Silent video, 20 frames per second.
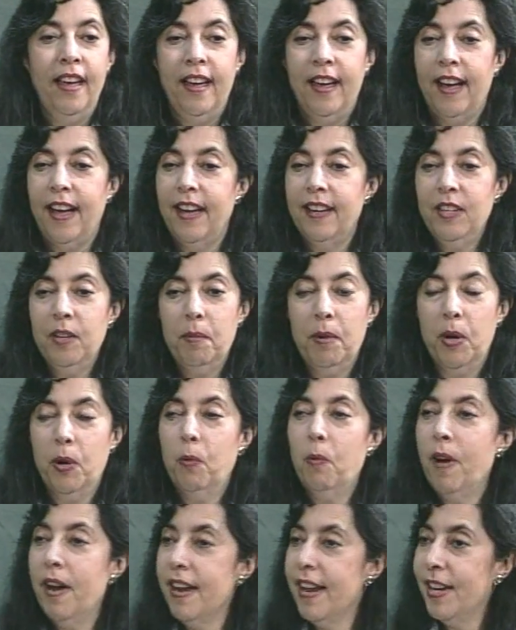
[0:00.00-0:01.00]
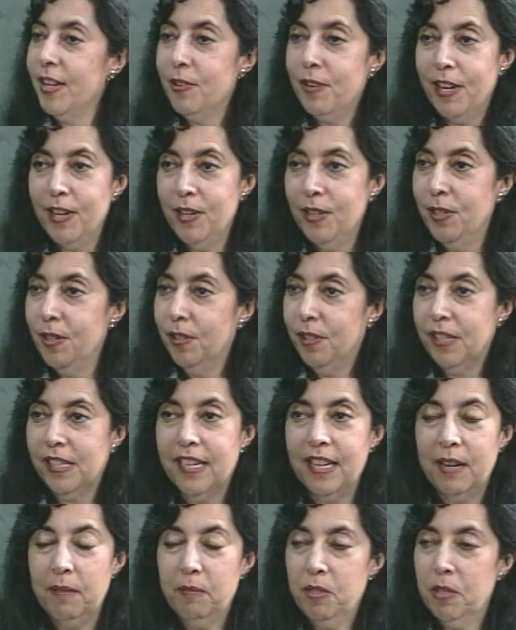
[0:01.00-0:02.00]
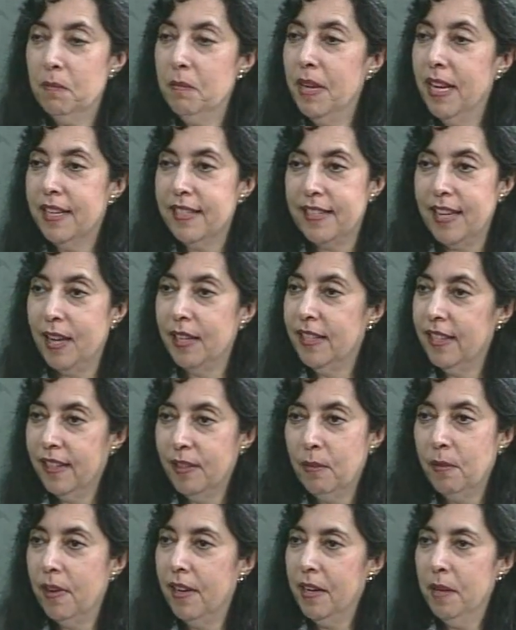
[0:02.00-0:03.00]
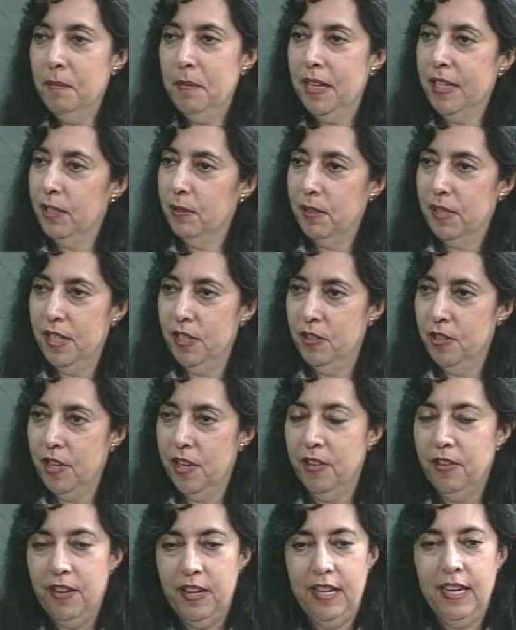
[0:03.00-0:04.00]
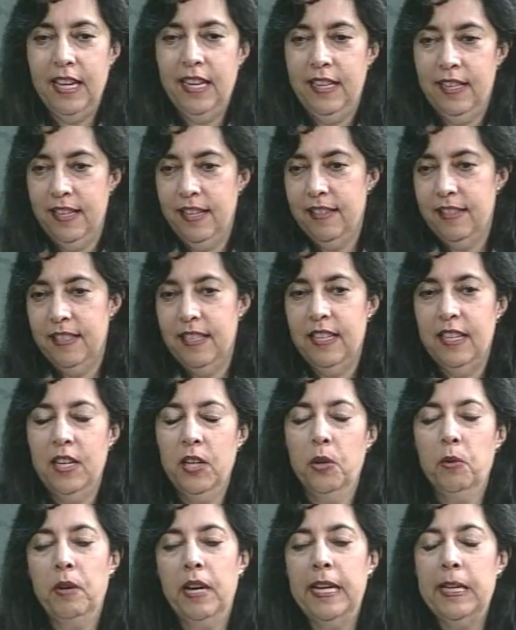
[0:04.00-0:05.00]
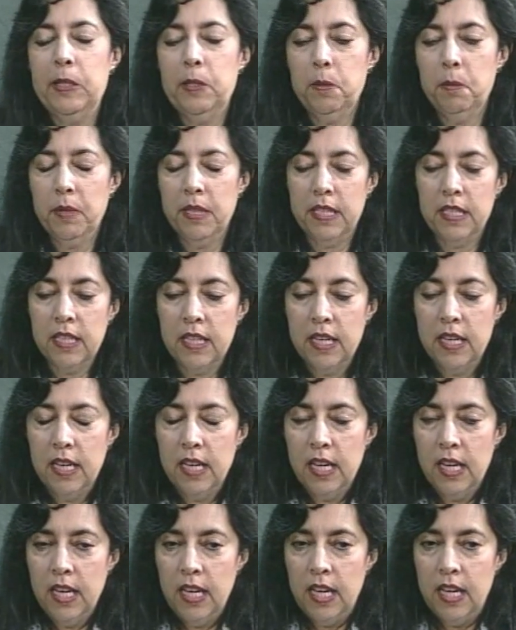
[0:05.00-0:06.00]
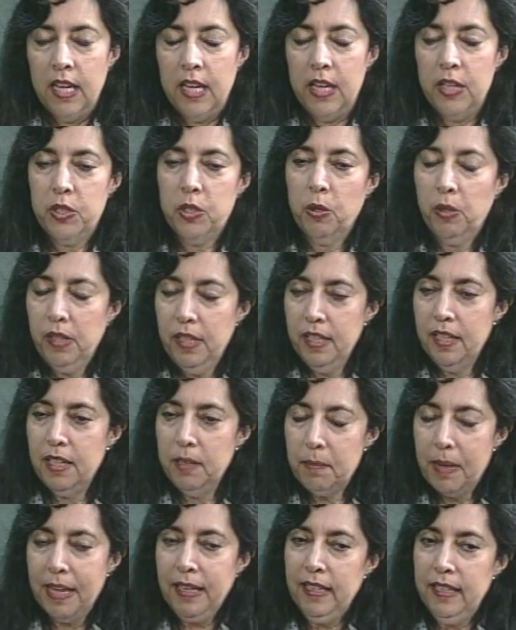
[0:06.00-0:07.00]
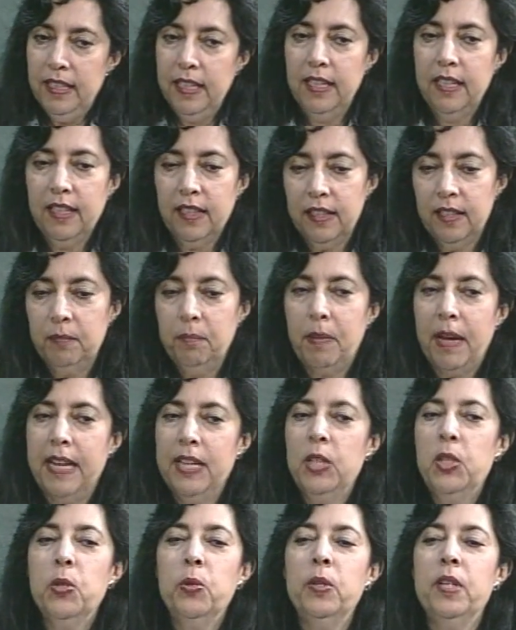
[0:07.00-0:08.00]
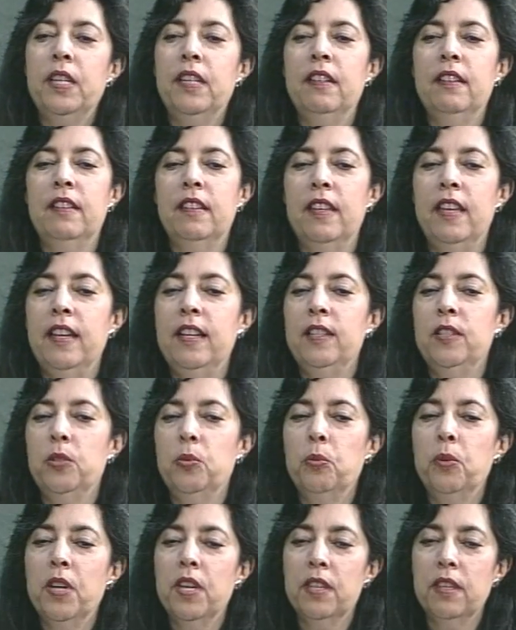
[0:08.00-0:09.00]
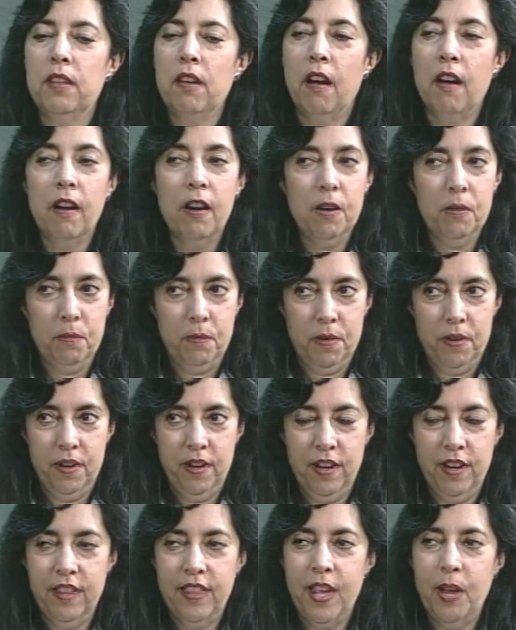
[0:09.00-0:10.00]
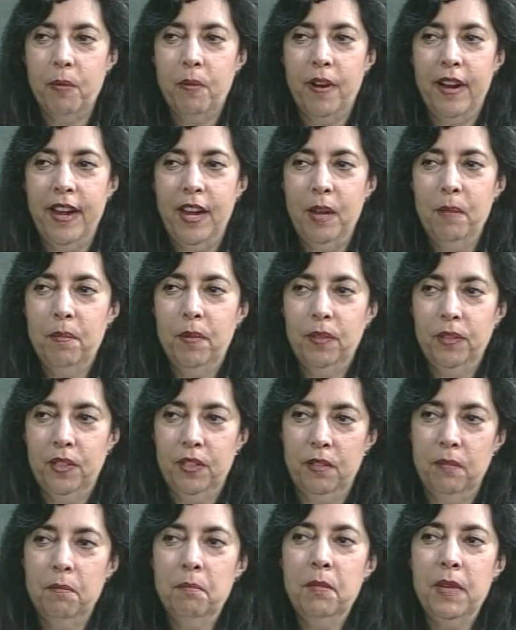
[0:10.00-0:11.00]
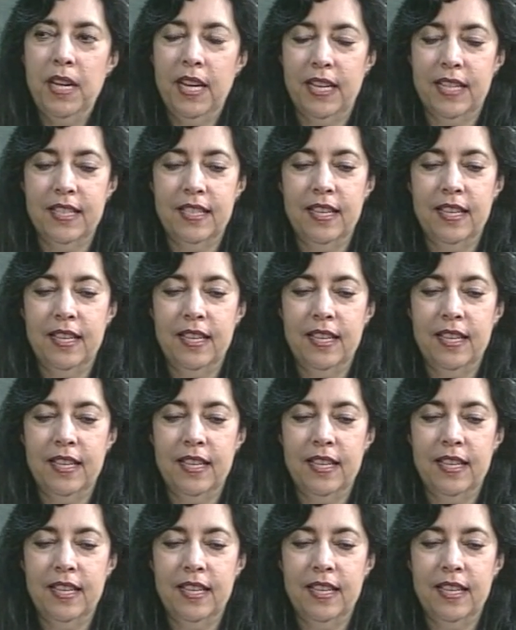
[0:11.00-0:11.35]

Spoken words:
No matter what I tried to do to get them to mix, they didn't want to mix with each other in the sitting arrangement. And so little by little, by doing things with the artwork, they were able to mix.